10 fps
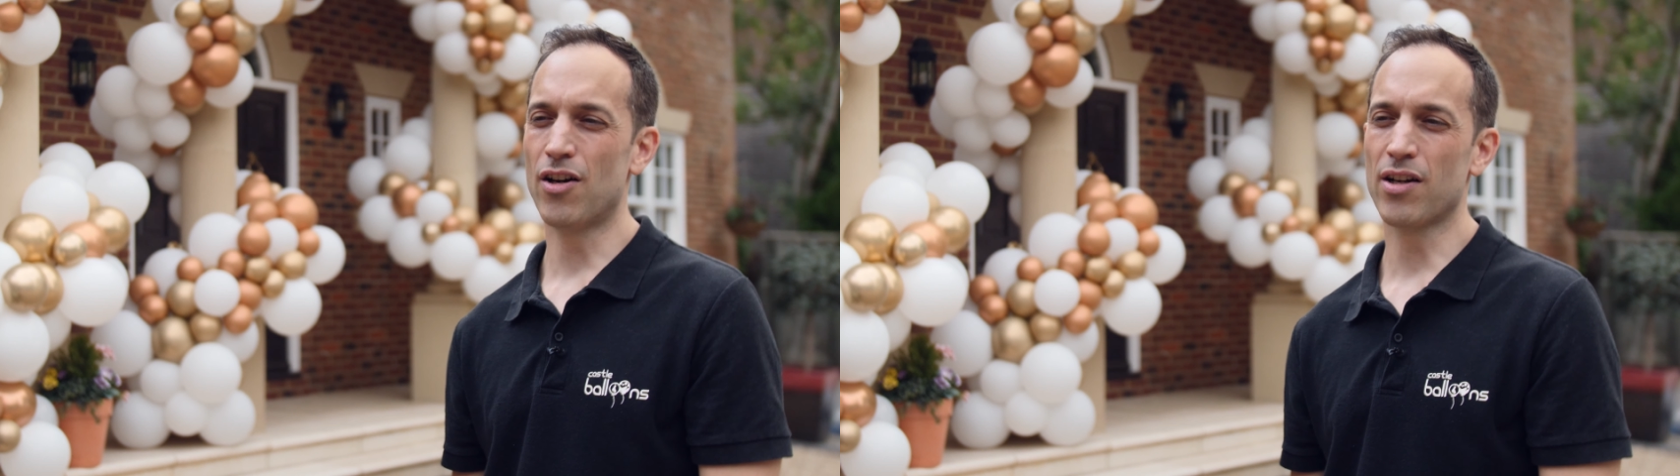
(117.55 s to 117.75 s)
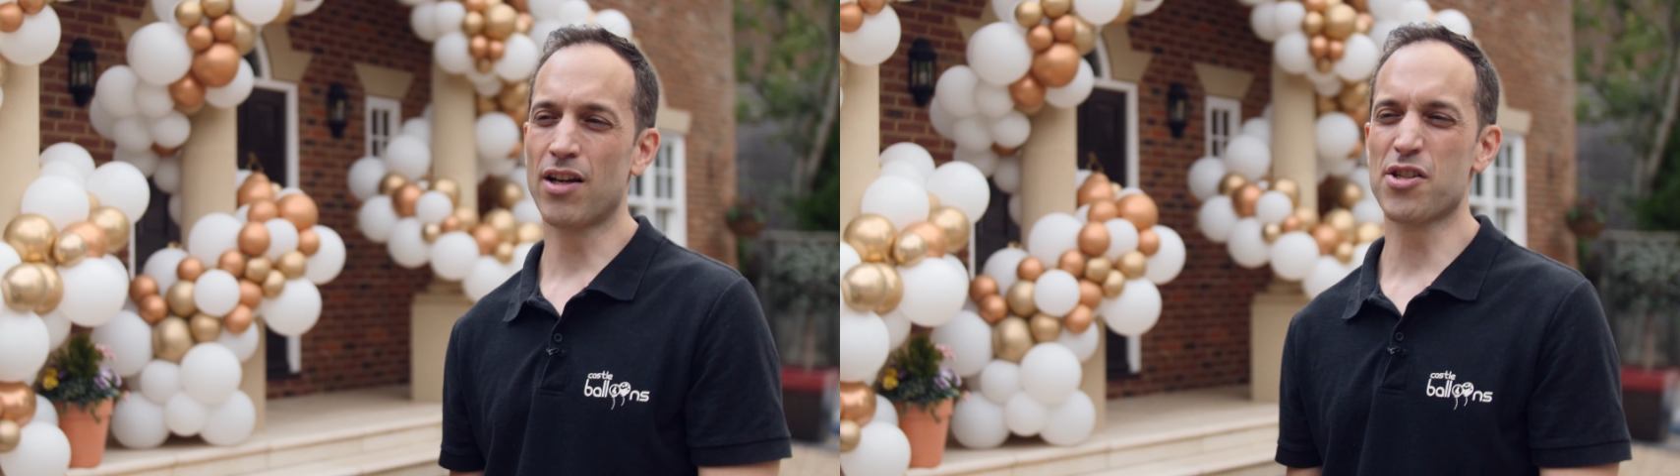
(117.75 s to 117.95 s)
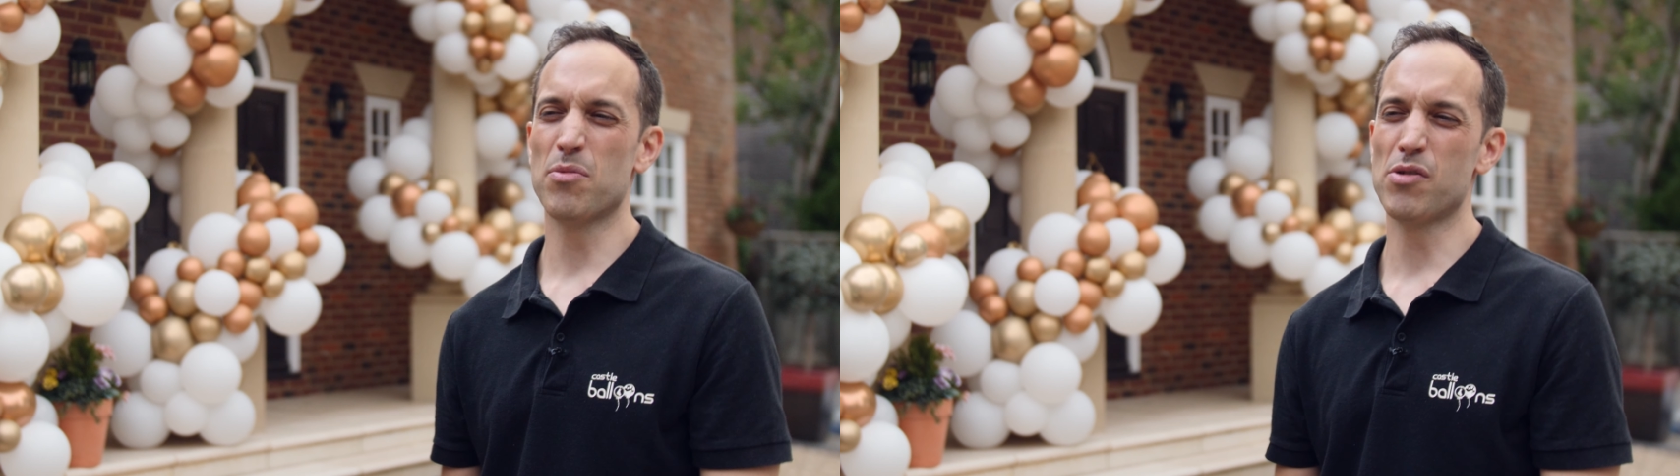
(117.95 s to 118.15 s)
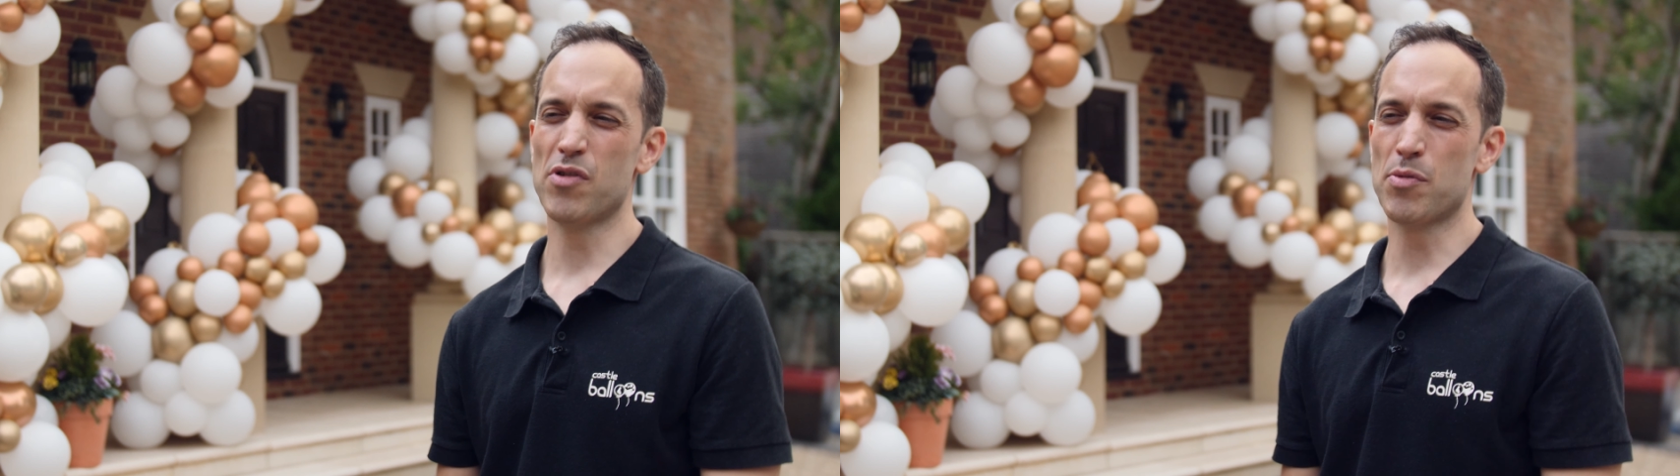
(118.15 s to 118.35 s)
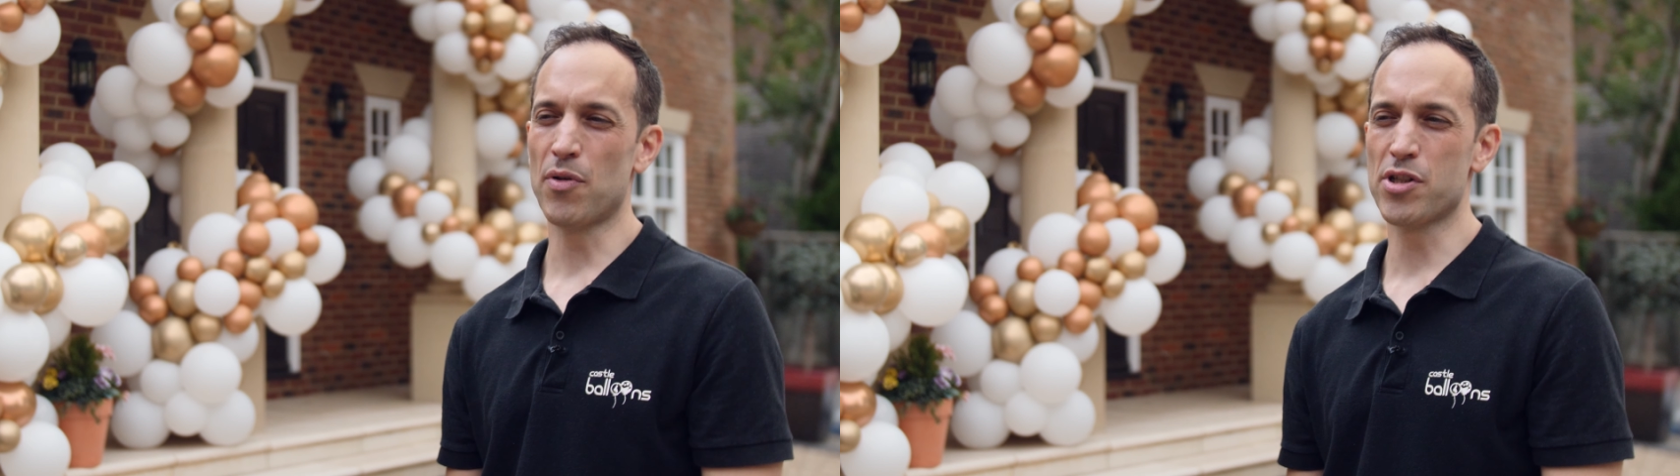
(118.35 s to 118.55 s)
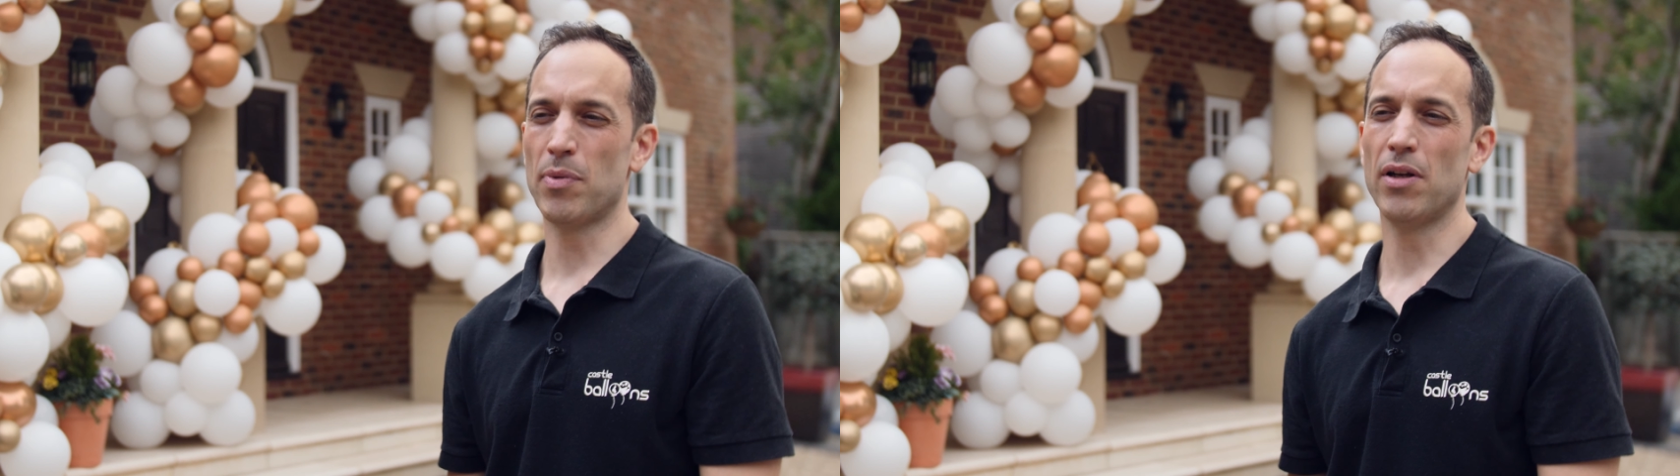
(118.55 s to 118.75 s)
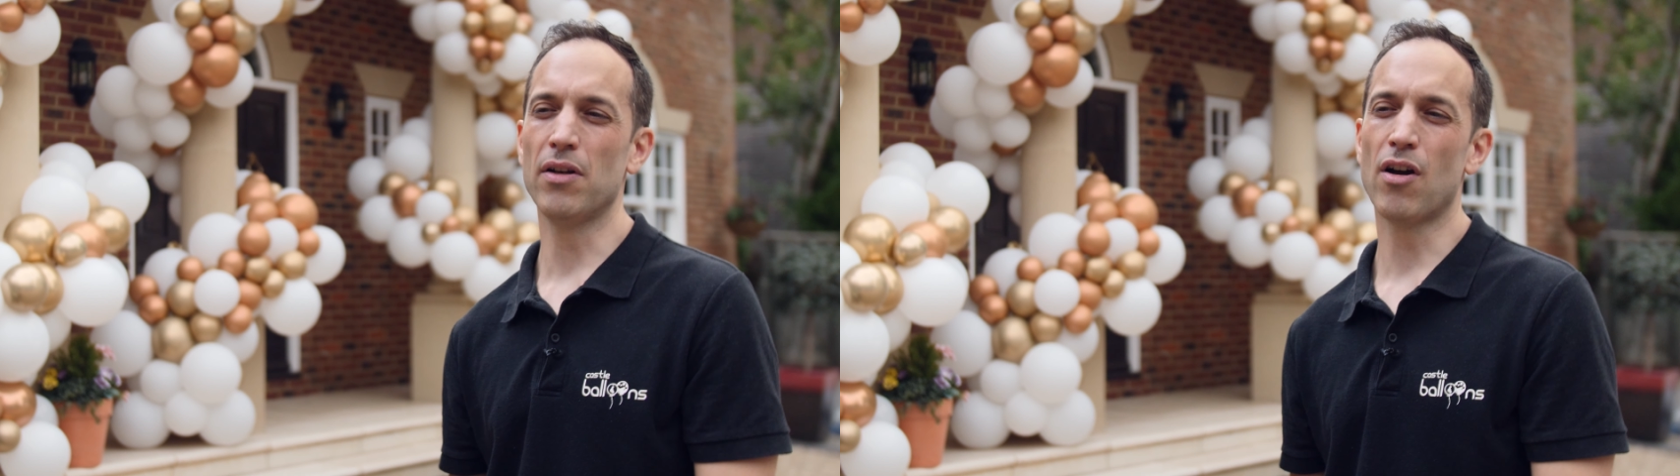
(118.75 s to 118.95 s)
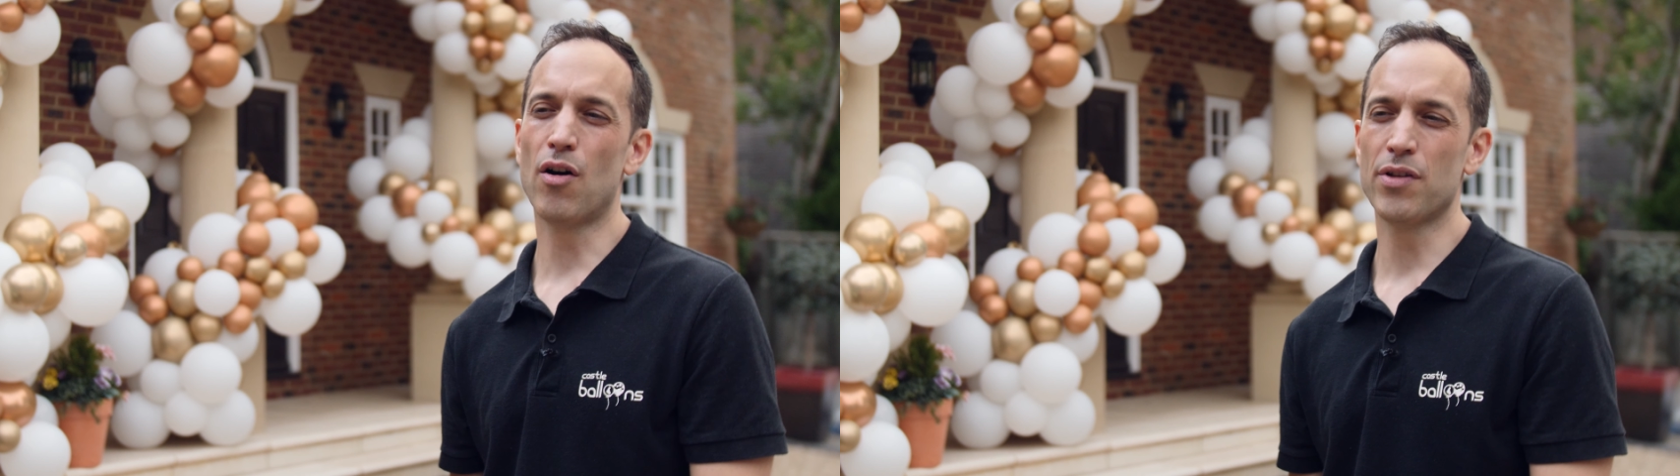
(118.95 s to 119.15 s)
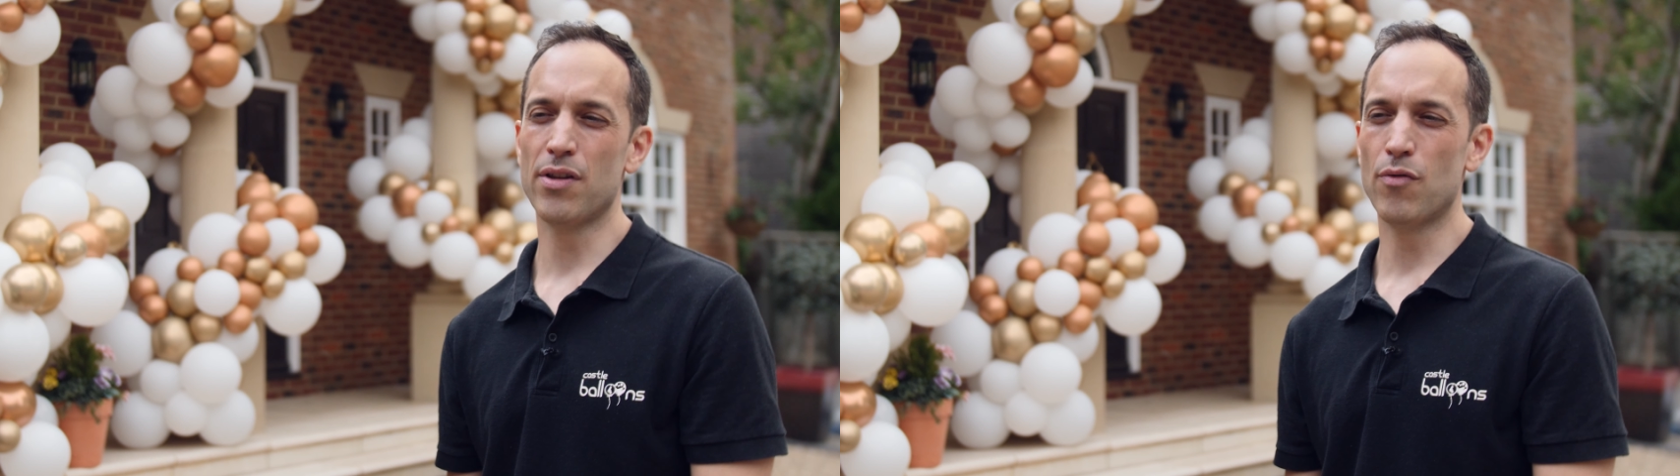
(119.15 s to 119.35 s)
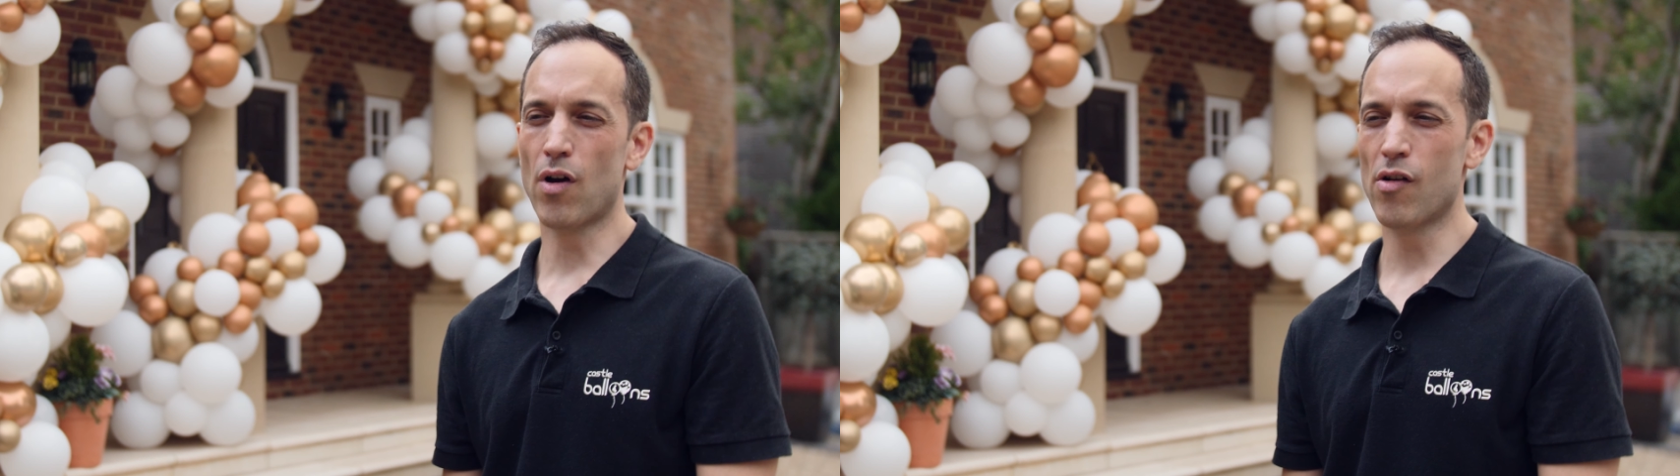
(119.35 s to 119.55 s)
our customers are responsible and look after
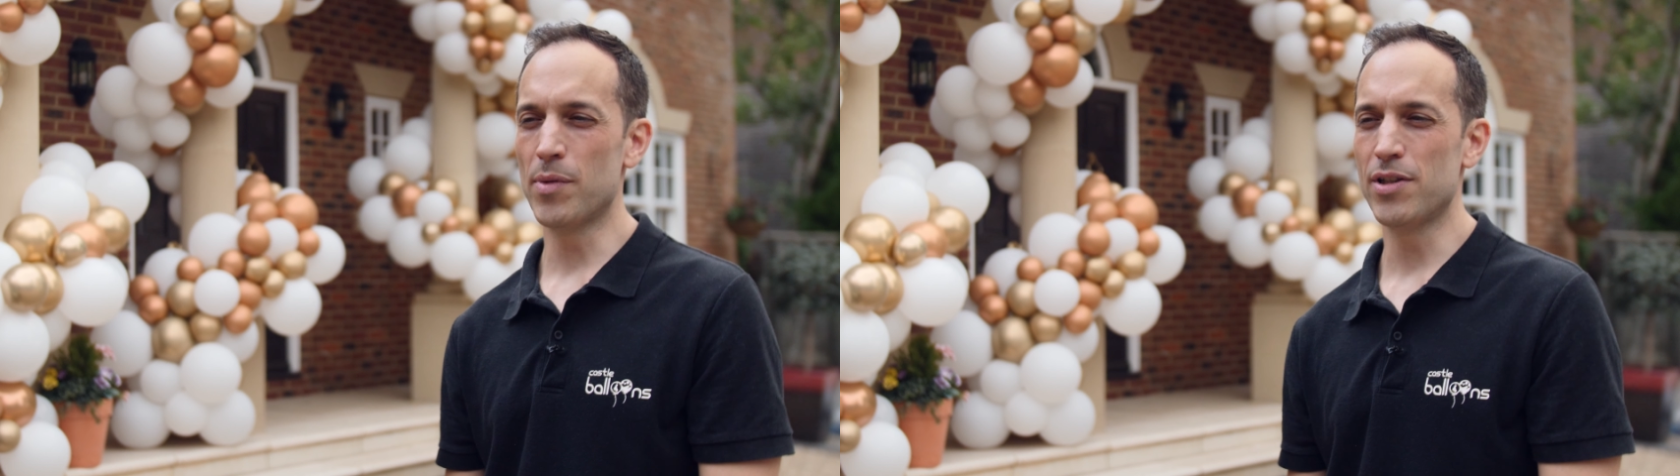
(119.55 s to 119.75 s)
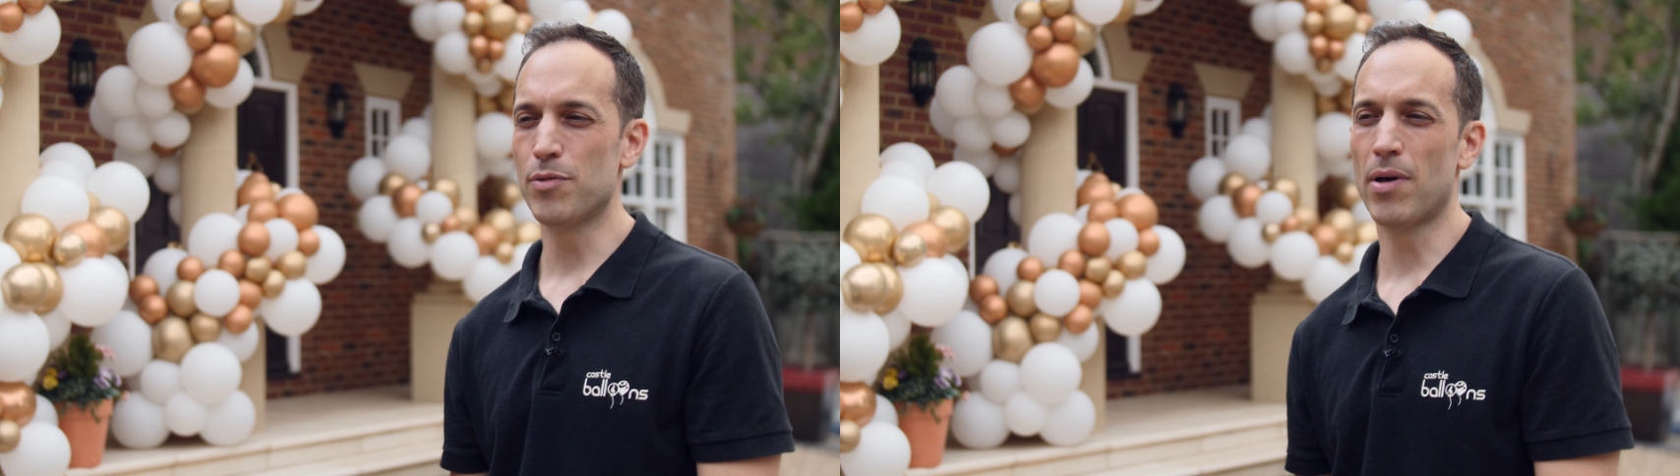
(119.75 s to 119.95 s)
the environment